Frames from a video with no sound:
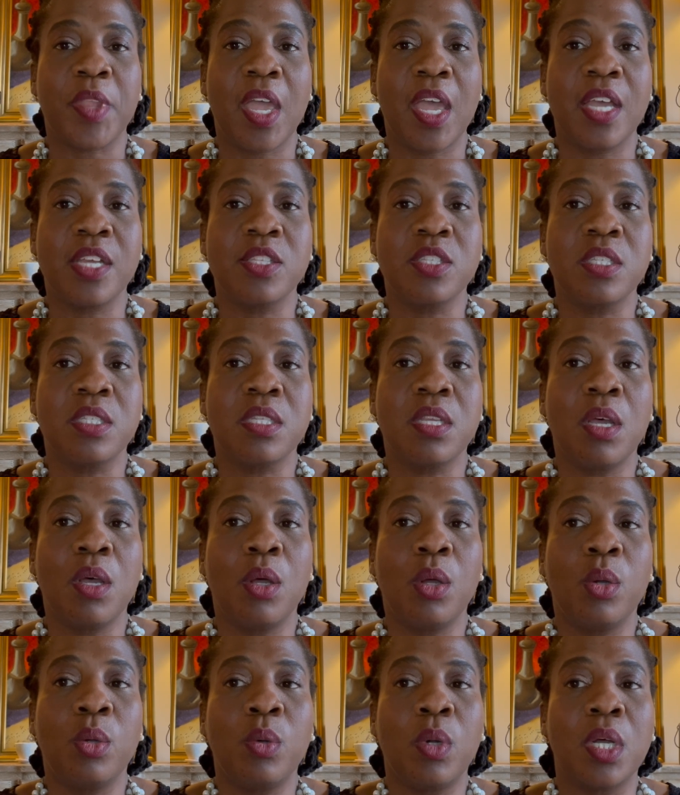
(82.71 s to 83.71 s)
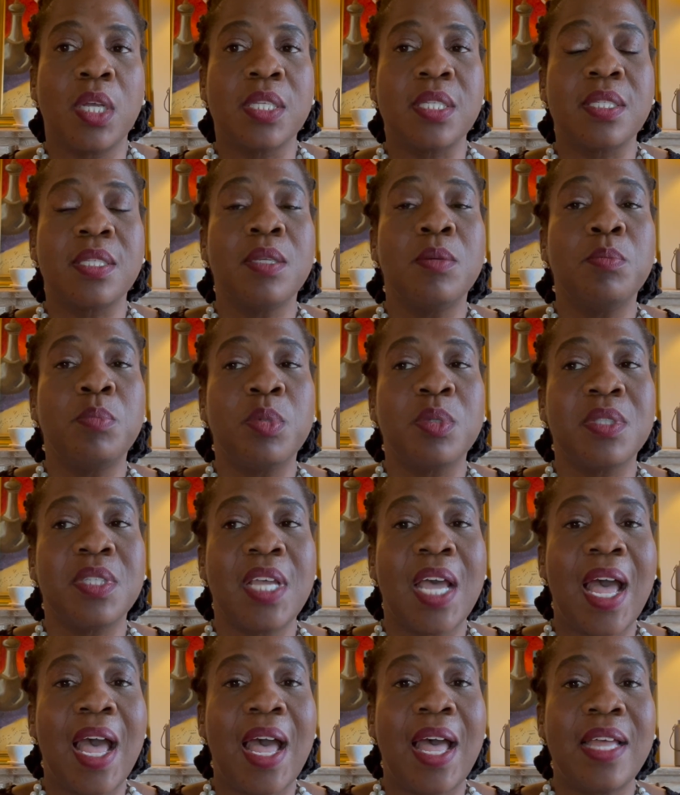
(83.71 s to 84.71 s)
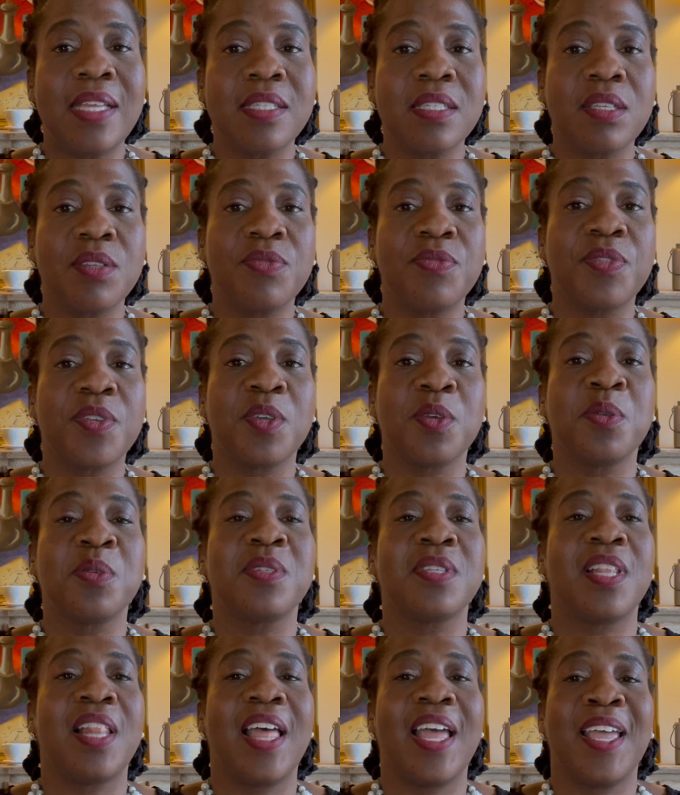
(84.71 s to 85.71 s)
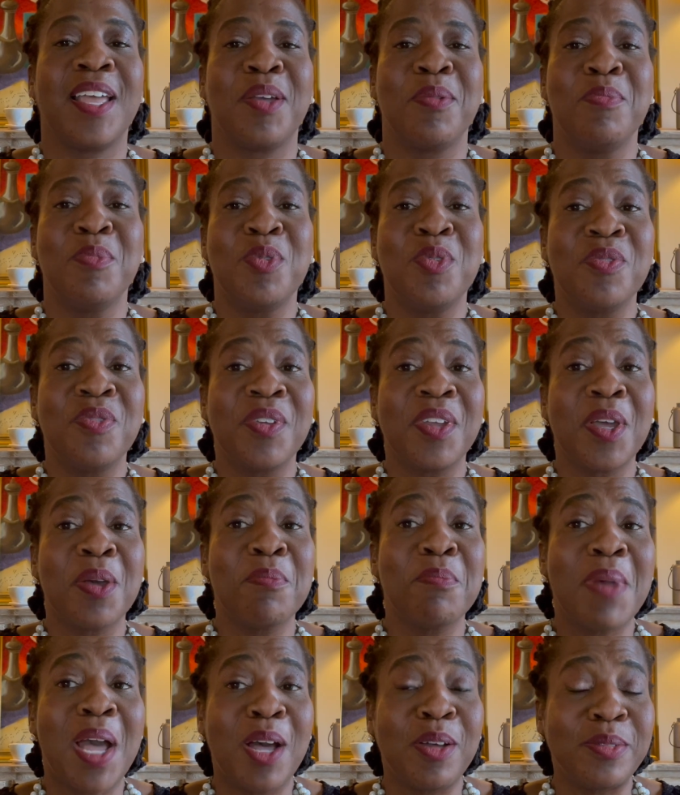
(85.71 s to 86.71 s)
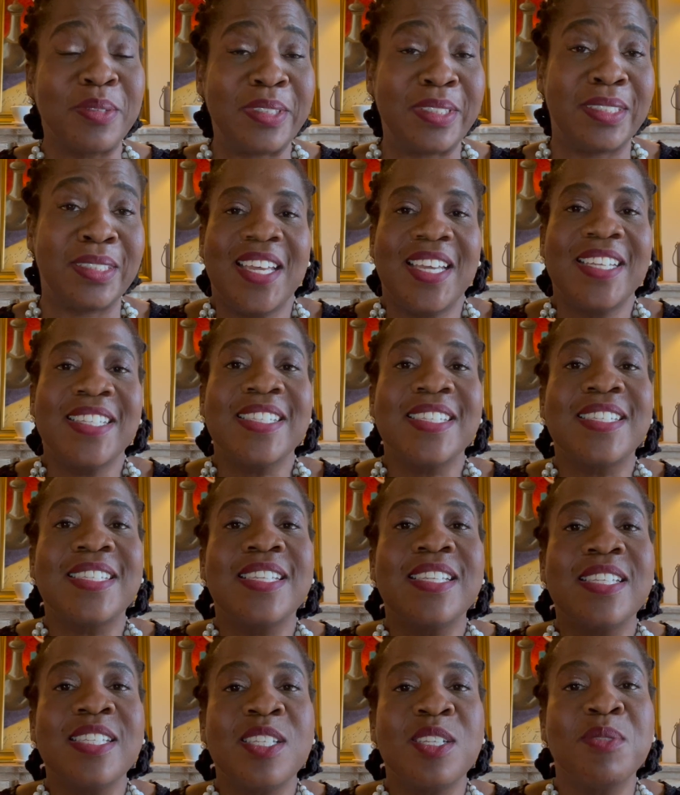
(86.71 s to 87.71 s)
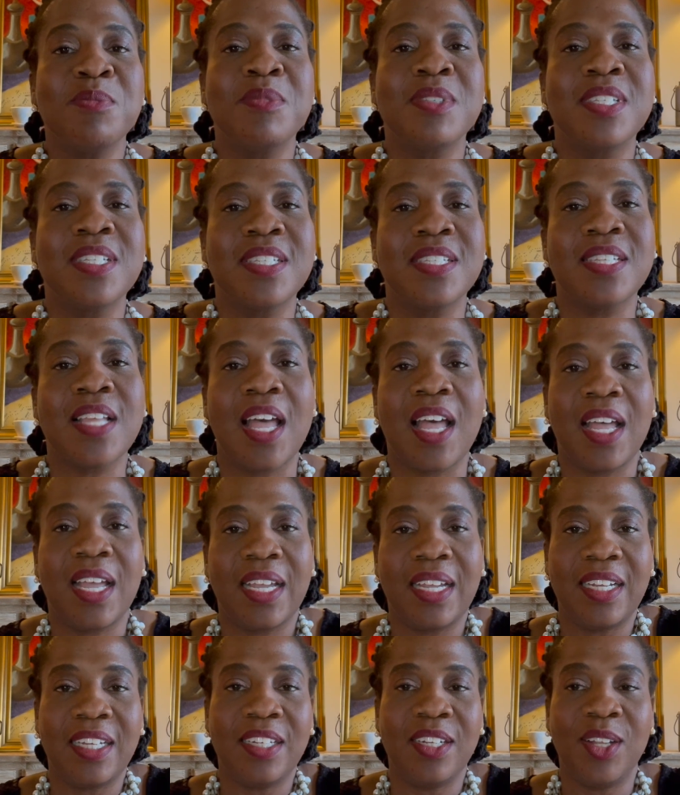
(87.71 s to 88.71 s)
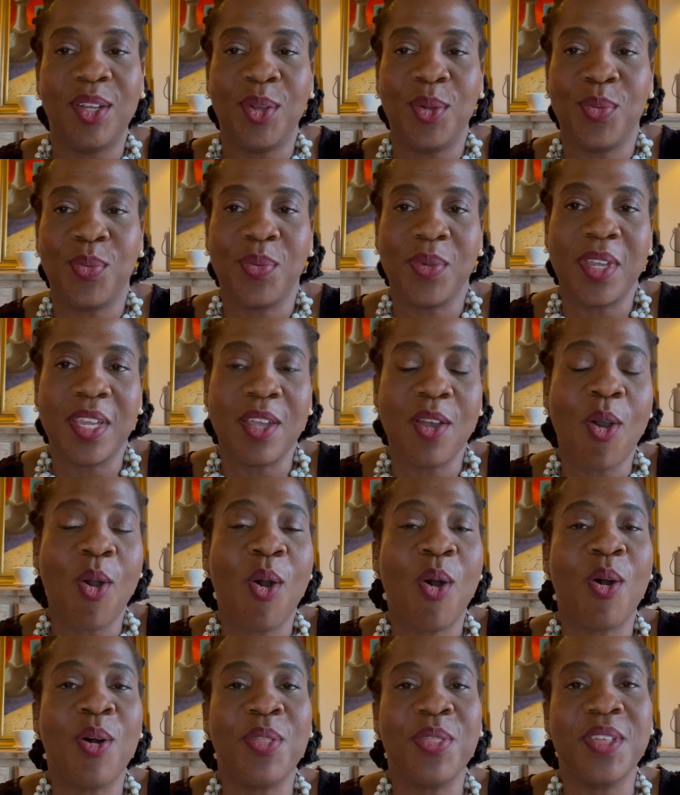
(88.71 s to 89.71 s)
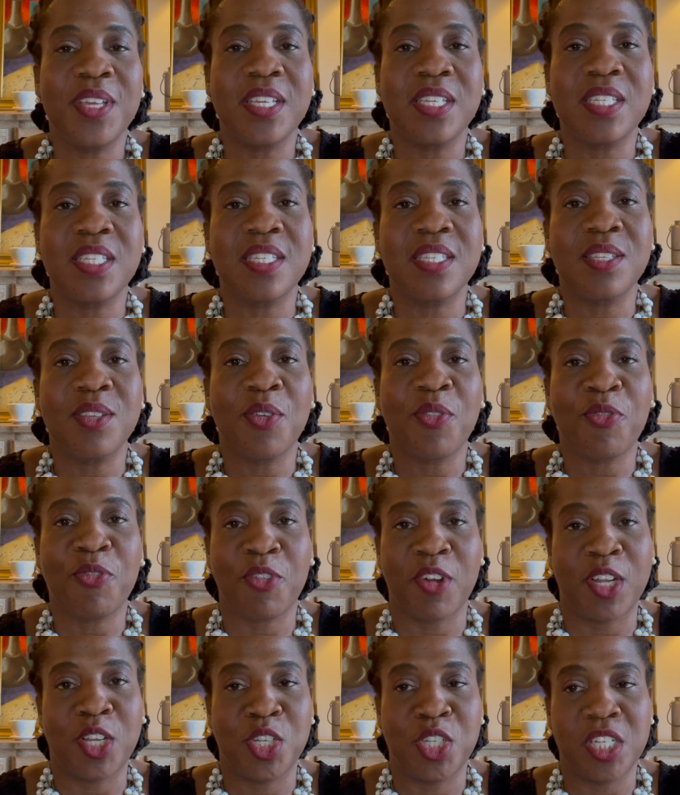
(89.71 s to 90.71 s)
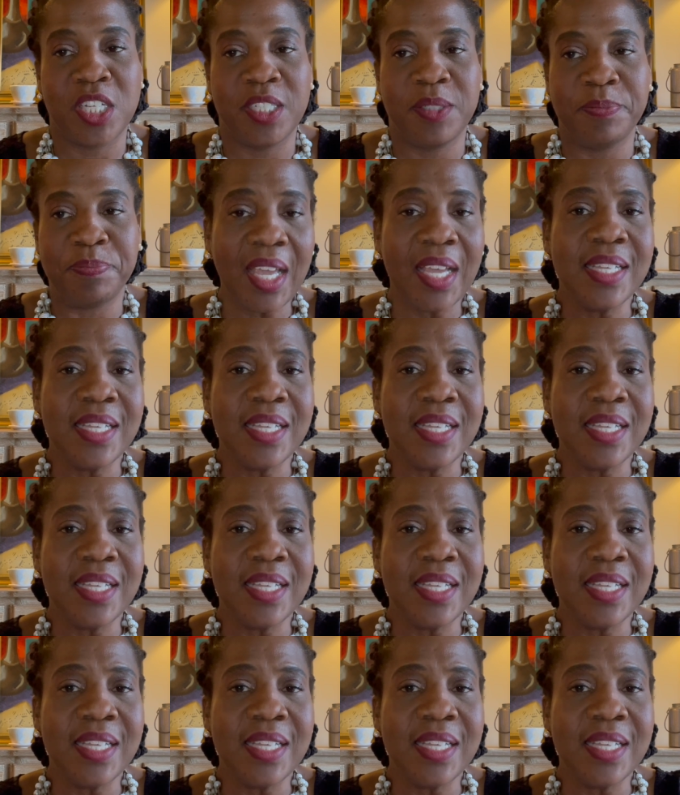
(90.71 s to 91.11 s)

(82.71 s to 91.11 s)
And so a simple task feels like moving a mountain. In systems design, we call this friction.